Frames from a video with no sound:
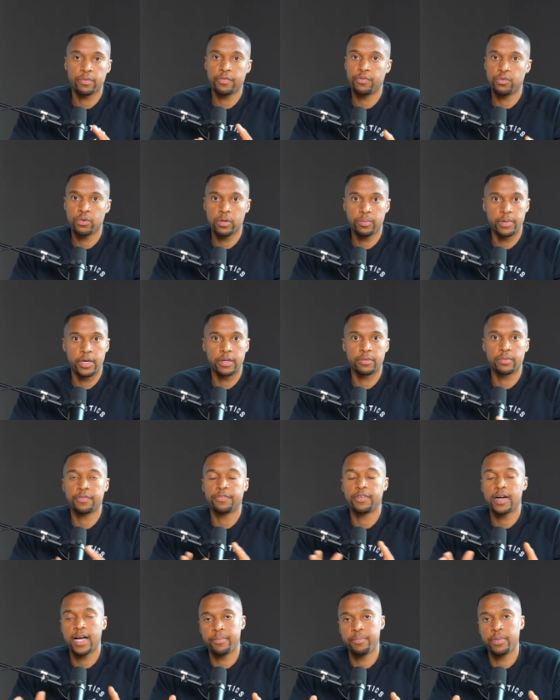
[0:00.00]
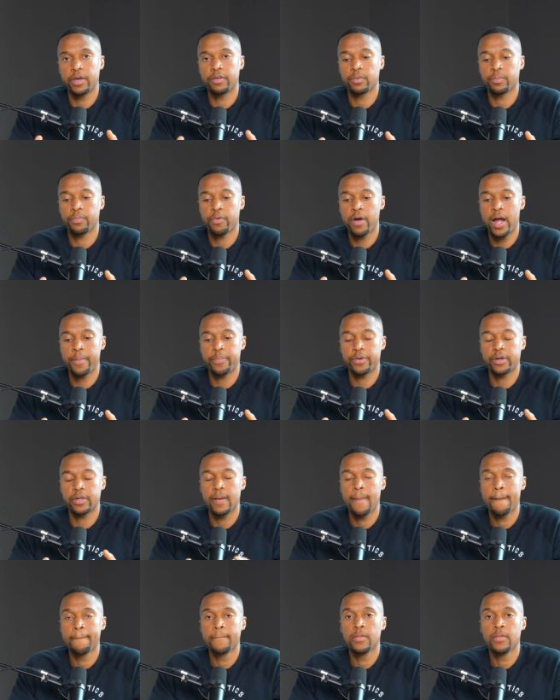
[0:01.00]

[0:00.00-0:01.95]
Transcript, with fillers: four bedroom, five bedroom property.